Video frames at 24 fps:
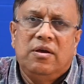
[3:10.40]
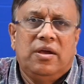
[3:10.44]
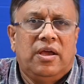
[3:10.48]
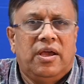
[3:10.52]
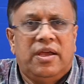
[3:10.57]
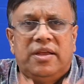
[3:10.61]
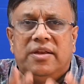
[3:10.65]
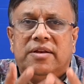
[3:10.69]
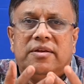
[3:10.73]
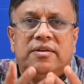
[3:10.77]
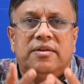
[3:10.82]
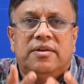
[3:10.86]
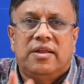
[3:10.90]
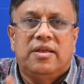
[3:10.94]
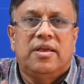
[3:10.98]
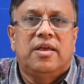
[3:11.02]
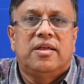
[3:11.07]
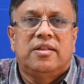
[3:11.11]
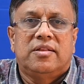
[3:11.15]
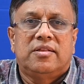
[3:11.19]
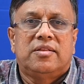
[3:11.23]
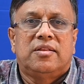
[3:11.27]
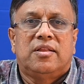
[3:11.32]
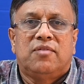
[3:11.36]
in
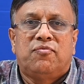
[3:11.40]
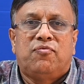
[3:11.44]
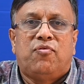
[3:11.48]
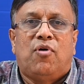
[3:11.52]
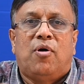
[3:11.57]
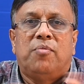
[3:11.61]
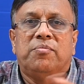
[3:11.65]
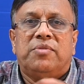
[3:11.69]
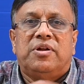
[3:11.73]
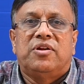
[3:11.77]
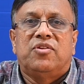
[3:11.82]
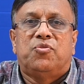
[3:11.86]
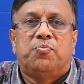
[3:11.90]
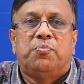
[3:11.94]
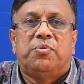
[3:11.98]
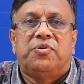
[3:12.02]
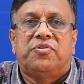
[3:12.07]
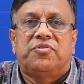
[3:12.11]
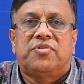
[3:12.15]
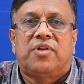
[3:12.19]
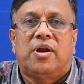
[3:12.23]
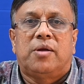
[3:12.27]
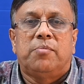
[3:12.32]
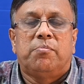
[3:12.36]
the form that is
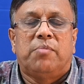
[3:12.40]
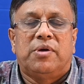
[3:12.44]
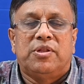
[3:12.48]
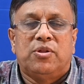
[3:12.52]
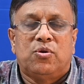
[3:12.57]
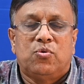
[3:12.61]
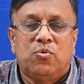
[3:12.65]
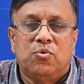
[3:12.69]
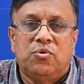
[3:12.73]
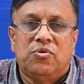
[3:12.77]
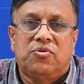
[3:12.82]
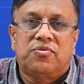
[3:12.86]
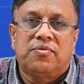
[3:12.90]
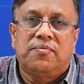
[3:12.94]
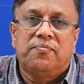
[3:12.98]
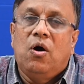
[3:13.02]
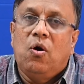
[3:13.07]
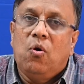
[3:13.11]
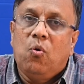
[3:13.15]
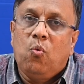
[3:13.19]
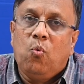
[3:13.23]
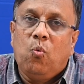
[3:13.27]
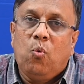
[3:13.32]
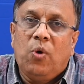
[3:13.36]
prescribed by the rules.
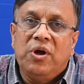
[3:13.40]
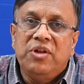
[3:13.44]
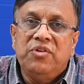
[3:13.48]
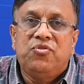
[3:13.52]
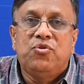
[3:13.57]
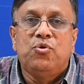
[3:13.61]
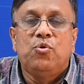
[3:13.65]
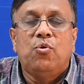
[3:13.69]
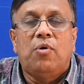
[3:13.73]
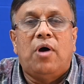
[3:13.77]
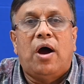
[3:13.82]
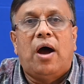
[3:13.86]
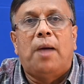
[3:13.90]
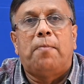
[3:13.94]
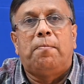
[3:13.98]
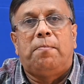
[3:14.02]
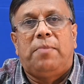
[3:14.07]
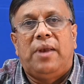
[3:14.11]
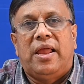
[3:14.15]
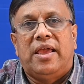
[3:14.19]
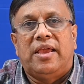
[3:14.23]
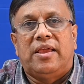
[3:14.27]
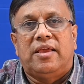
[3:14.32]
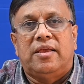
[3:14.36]
Once you
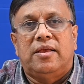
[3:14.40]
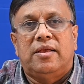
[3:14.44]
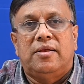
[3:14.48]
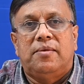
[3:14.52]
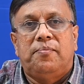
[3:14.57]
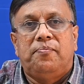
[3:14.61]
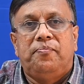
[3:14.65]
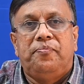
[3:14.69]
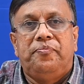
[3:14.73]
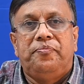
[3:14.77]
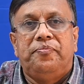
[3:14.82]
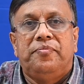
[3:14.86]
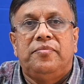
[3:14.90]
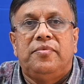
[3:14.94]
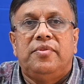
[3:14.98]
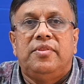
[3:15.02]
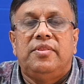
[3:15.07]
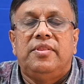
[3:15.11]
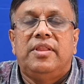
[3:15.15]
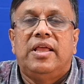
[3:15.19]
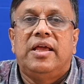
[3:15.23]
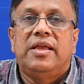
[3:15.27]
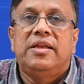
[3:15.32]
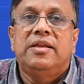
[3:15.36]
apply,
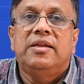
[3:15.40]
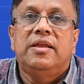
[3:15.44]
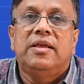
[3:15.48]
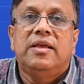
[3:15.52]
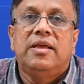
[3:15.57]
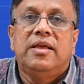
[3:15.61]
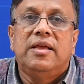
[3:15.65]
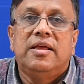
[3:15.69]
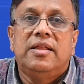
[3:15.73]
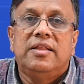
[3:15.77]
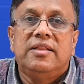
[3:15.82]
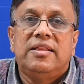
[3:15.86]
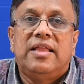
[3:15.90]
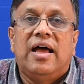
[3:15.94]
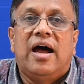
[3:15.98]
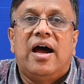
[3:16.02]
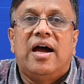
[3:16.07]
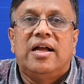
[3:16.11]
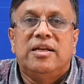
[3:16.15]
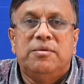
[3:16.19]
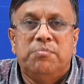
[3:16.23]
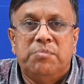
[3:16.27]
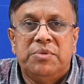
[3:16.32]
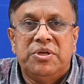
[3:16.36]
then the
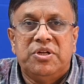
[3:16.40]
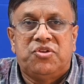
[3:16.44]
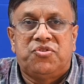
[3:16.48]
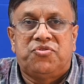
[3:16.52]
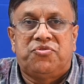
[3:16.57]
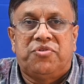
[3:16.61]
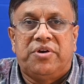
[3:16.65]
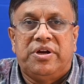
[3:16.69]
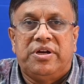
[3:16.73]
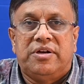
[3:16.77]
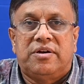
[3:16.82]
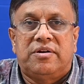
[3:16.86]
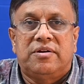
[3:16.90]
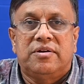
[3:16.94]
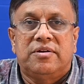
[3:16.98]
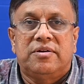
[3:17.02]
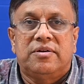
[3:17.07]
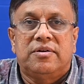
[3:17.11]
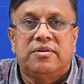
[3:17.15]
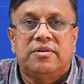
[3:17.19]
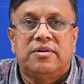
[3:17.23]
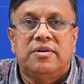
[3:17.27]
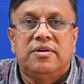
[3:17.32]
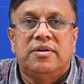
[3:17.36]
administrator
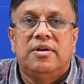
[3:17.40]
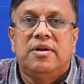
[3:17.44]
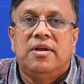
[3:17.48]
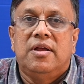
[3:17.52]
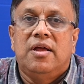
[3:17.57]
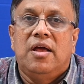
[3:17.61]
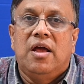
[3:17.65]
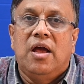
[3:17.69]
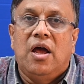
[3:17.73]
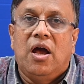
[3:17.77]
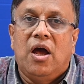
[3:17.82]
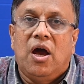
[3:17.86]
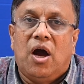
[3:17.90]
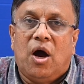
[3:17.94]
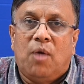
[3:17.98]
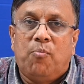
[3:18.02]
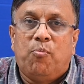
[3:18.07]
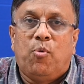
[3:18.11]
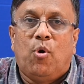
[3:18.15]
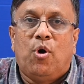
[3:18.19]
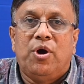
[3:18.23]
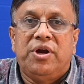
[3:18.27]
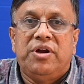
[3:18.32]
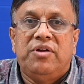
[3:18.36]

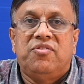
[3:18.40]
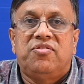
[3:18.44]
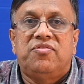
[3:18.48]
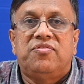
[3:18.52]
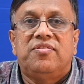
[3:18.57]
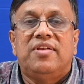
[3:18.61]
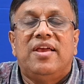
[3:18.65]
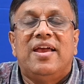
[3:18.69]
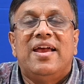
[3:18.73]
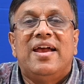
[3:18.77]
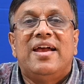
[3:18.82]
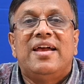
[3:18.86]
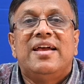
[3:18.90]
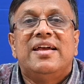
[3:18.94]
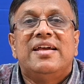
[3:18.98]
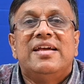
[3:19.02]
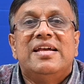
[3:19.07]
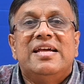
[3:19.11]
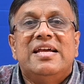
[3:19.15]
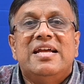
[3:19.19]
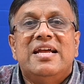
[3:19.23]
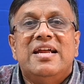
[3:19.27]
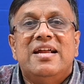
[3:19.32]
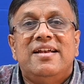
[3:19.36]
appoints a
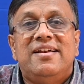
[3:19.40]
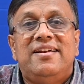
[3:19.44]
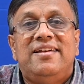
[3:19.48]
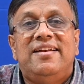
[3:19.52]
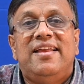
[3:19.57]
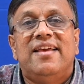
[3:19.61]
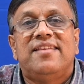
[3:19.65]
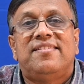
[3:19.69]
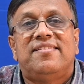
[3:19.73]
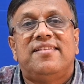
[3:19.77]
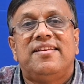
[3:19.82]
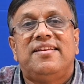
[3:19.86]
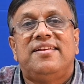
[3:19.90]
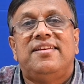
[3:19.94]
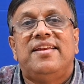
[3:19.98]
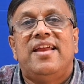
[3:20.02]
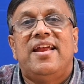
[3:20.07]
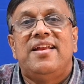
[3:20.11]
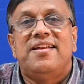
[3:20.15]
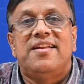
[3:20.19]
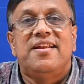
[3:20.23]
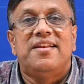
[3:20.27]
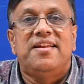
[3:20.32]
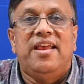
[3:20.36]

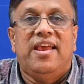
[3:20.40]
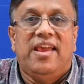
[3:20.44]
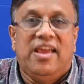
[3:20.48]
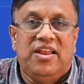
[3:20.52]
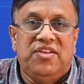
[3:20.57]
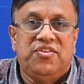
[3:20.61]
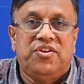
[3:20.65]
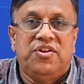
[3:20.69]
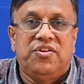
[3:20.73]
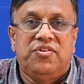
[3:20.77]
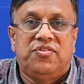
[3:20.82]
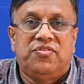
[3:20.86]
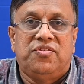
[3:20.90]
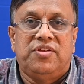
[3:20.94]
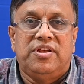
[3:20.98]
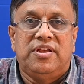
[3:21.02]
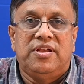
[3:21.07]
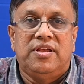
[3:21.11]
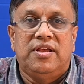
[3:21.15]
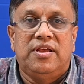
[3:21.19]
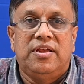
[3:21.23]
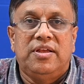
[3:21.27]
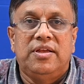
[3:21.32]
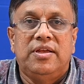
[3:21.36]
designated
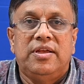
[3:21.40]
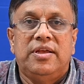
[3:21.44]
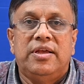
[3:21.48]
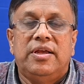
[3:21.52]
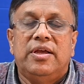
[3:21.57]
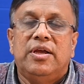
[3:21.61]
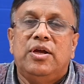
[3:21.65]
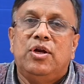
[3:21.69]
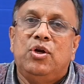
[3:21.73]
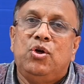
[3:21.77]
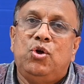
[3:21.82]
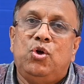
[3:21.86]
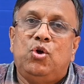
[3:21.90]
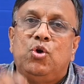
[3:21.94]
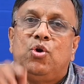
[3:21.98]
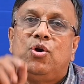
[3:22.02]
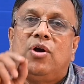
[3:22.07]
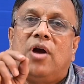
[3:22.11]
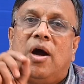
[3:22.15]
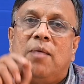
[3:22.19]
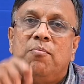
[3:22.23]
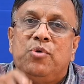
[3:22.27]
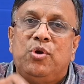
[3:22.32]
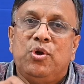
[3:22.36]
agency to
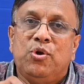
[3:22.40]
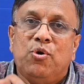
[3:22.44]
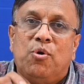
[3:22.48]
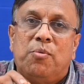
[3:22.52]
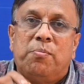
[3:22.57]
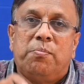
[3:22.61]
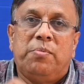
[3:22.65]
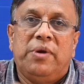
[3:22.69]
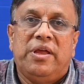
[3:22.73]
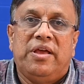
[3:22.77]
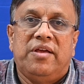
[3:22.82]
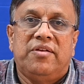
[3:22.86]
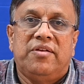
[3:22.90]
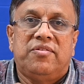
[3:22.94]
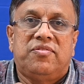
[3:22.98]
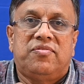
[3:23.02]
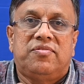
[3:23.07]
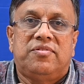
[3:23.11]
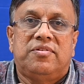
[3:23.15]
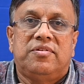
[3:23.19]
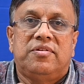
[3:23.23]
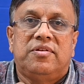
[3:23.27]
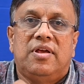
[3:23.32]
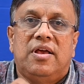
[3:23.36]
come to your
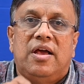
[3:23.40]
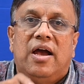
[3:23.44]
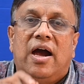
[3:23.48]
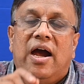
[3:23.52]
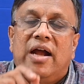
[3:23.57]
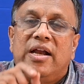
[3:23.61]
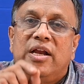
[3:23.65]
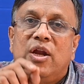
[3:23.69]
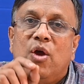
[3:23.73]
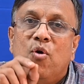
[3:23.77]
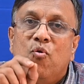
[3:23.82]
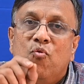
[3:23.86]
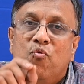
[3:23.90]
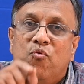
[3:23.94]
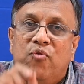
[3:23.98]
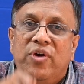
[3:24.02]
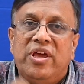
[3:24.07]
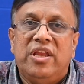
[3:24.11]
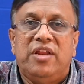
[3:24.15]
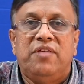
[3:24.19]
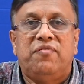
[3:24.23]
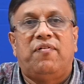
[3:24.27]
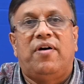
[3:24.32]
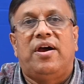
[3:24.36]
place and
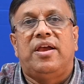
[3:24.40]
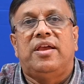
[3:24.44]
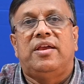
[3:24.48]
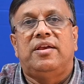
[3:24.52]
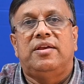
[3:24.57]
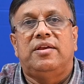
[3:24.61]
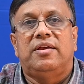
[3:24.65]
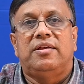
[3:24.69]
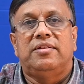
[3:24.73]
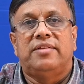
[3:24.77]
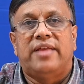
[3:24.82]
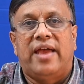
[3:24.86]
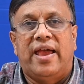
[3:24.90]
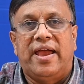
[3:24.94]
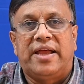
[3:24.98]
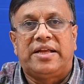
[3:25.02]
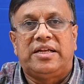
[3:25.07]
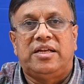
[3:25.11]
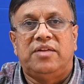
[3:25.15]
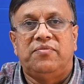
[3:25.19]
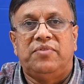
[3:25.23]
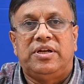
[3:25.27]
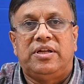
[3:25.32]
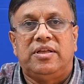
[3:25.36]
verify the
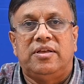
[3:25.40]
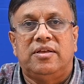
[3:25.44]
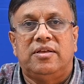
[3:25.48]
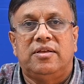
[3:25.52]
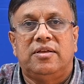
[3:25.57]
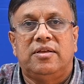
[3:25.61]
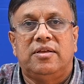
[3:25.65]
activity.